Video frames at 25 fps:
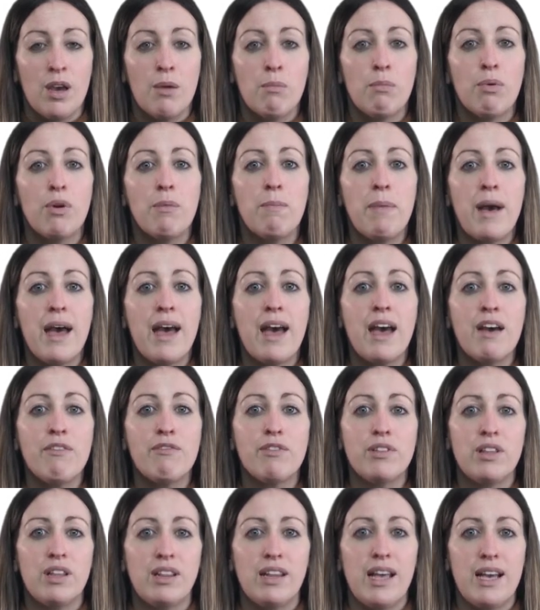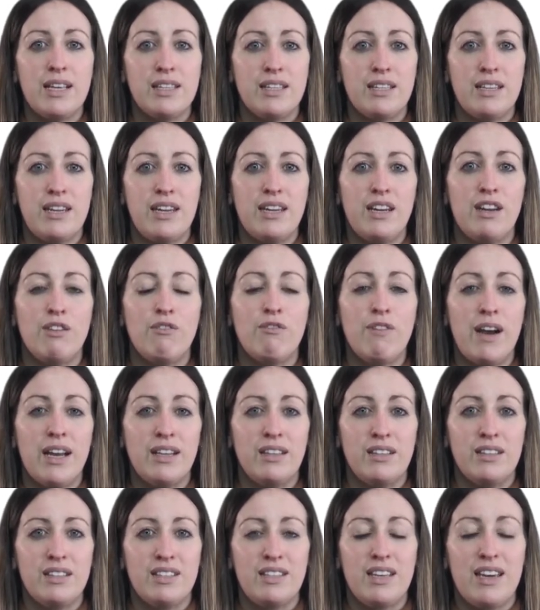Prepare for the lesson in
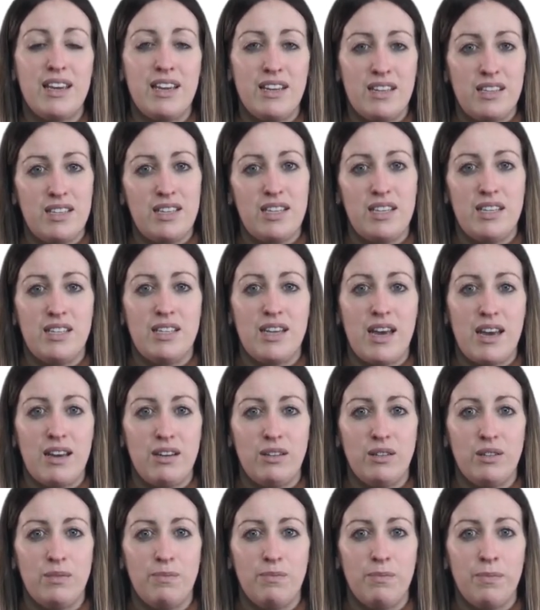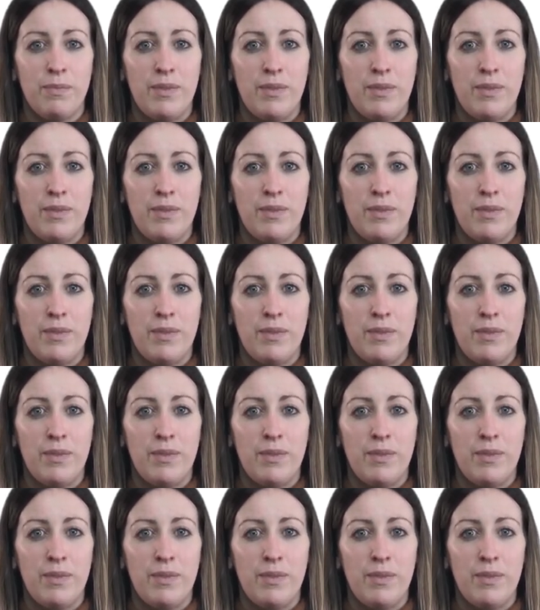advance in detail.